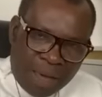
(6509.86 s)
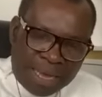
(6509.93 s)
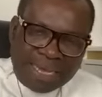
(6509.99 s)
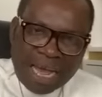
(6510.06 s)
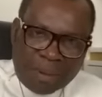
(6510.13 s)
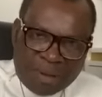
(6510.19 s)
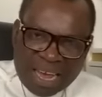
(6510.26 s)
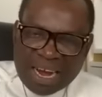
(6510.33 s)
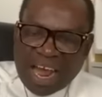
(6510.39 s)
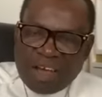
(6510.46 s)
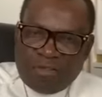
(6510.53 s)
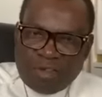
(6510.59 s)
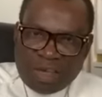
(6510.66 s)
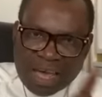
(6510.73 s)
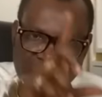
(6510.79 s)
Page may
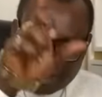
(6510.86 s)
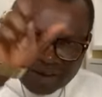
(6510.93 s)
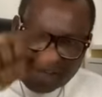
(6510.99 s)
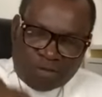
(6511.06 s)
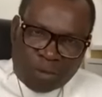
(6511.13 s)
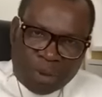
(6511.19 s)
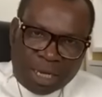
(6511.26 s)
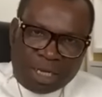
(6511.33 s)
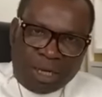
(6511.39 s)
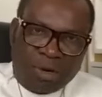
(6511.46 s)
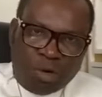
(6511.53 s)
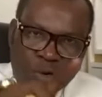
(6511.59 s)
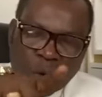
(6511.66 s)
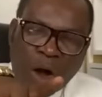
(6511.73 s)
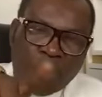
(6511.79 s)
life be a
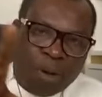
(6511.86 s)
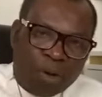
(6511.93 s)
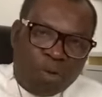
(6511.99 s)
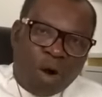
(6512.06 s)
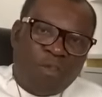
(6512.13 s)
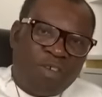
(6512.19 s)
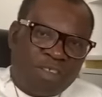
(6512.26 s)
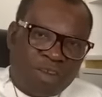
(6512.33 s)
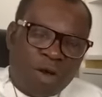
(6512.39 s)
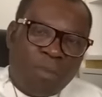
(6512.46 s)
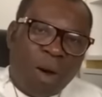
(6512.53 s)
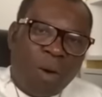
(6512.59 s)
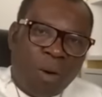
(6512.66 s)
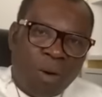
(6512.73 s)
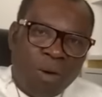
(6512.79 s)
transformation. No, call home office
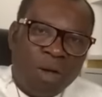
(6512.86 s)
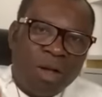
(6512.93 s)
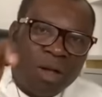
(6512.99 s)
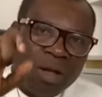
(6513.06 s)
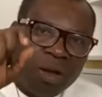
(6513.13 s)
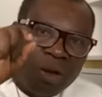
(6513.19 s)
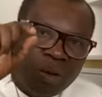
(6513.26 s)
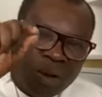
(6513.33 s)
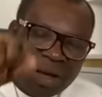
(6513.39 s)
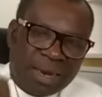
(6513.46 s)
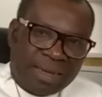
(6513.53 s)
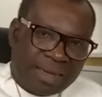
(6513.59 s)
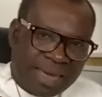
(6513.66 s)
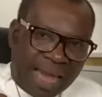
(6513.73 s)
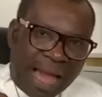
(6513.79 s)
number or
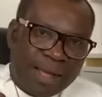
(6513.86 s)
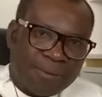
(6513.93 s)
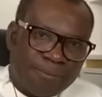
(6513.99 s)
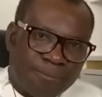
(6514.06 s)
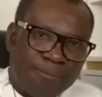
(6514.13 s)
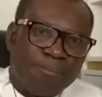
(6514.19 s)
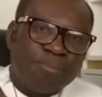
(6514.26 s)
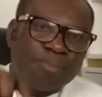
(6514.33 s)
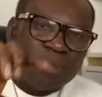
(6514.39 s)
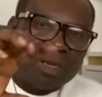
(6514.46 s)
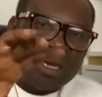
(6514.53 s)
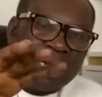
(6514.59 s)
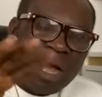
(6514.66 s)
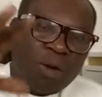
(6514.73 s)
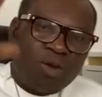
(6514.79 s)
click here.
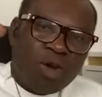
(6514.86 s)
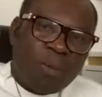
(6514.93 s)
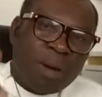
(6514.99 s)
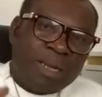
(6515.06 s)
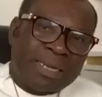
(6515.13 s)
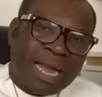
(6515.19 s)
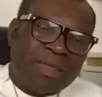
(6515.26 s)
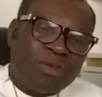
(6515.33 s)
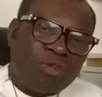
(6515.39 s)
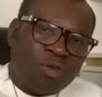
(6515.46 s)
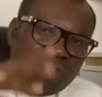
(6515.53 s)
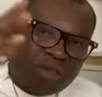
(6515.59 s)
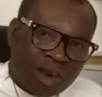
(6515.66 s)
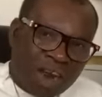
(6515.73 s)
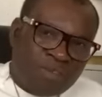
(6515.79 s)
Now on your match, chat
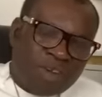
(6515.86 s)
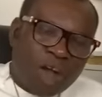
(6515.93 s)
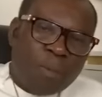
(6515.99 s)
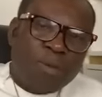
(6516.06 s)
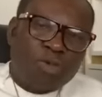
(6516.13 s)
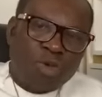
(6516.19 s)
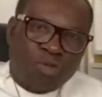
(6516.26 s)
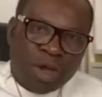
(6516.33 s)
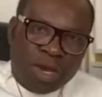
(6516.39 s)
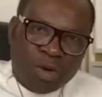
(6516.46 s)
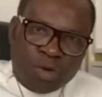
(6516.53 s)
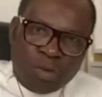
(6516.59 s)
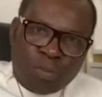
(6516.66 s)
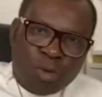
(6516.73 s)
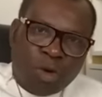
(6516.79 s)
also South Africa for some
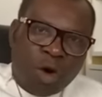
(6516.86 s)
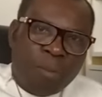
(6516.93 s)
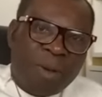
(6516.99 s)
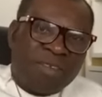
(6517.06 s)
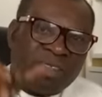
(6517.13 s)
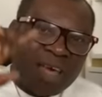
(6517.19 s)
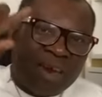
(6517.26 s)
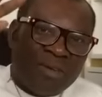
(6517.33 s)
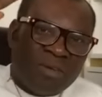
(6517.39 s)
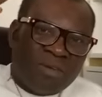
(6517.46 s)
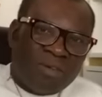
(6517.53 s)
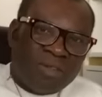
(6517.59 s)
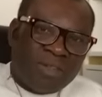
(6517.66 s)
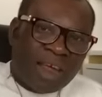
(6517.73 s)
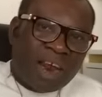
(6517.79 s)
training group. On best
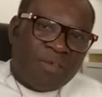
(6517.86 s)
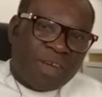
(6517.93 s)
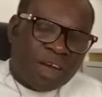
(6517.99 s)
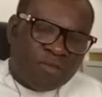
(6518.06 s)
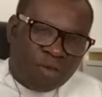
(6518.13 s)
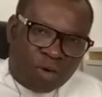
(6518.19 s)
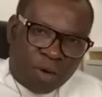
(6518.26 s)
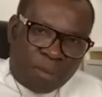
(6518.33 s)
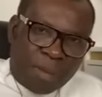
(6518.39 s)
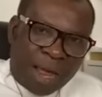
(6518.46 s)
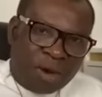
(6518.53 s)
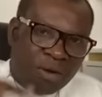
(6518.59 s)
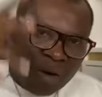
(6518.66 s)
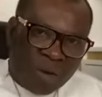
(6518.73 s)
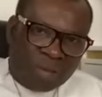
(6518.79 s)
no South Africa phone
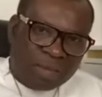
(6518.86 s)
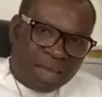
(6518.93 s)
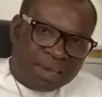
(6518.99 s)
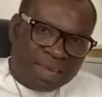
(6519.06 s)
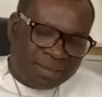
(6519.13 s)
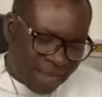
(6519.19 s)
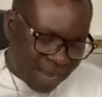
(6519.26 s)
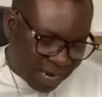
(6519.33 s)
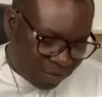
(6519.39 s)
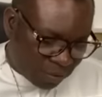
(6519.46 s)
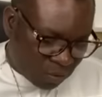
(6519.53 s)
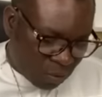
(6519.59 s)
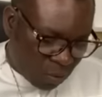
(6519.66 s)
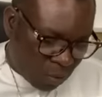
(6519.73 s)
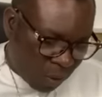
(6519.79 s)
number. No, I contact the
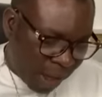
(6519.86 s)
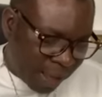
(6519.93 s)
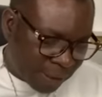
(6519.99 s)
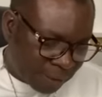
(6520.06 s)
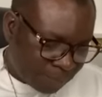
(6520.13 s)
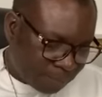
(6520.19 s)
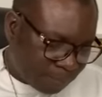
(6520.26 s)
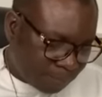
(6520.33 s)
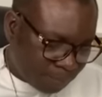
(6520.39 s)
executives. No, why?